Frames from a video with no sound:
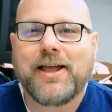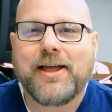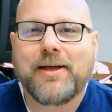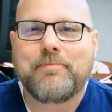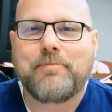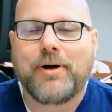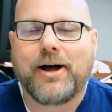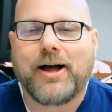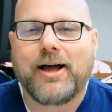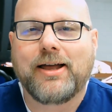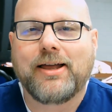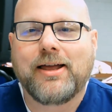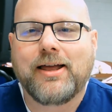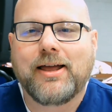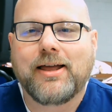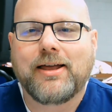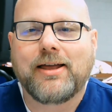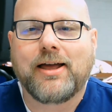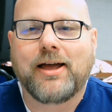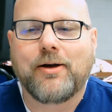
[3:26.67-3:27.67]
but
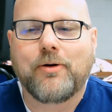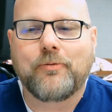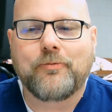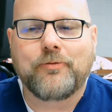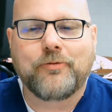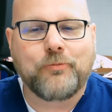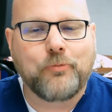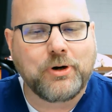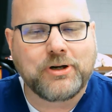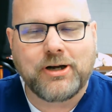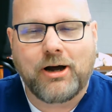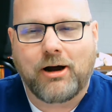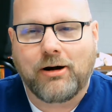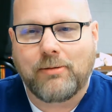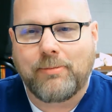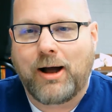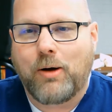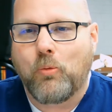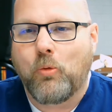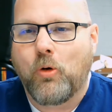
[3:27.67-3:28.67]
we talk
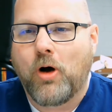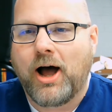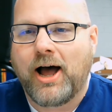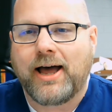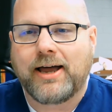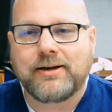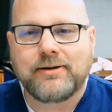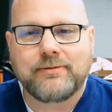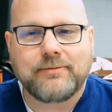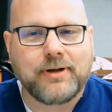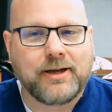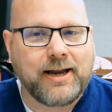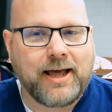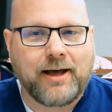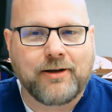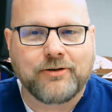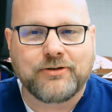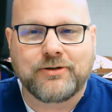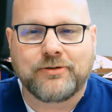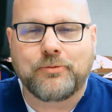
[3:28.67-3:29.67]
about wine, an
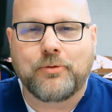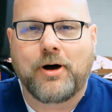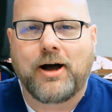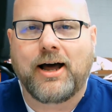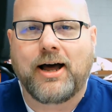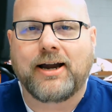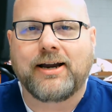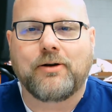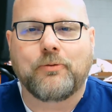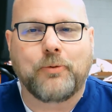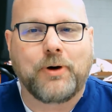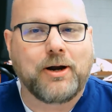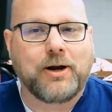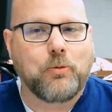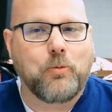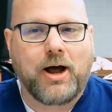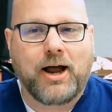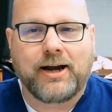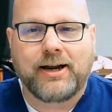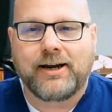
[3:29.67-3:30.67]
ounce of wine, red
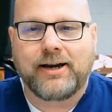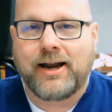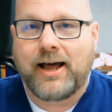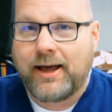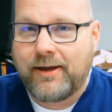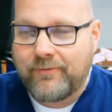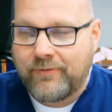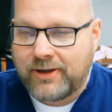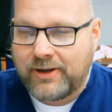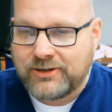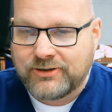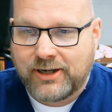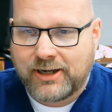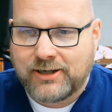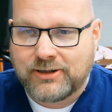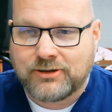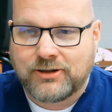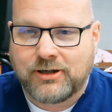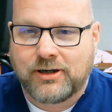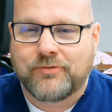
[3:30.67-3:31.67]
wine at night, they say
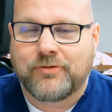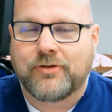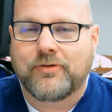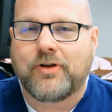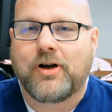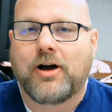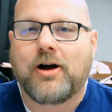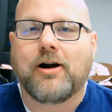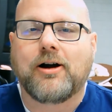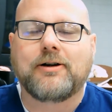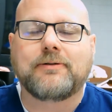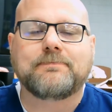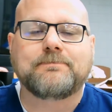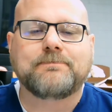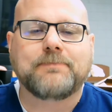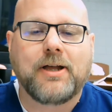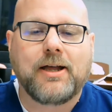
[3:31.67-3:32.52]
is good for the heart.